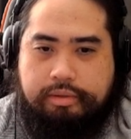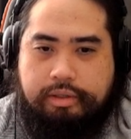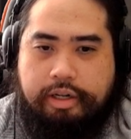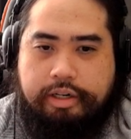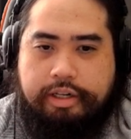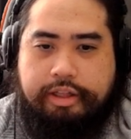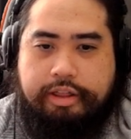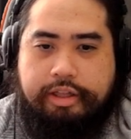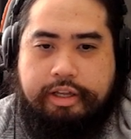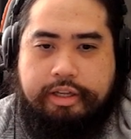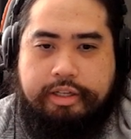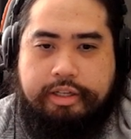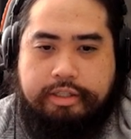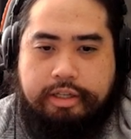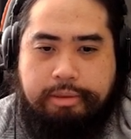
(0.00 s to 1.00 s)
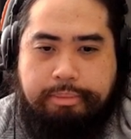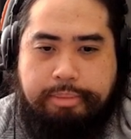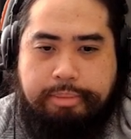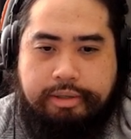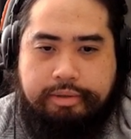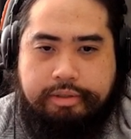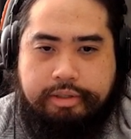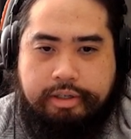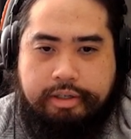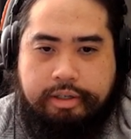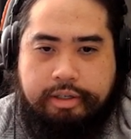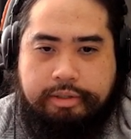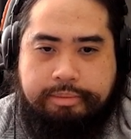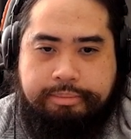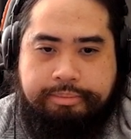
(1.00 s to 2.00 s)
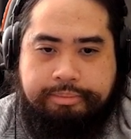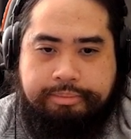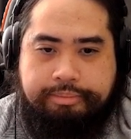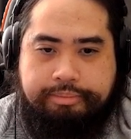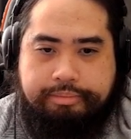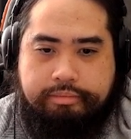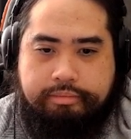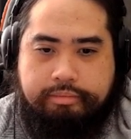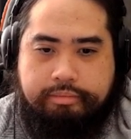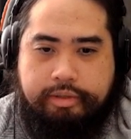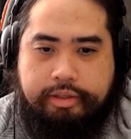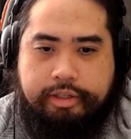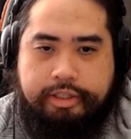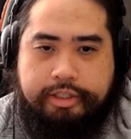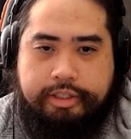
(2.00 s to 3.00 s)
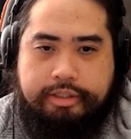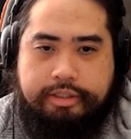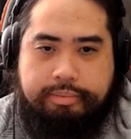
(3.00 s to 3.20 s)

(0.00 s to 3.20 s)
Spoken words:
The thing is about this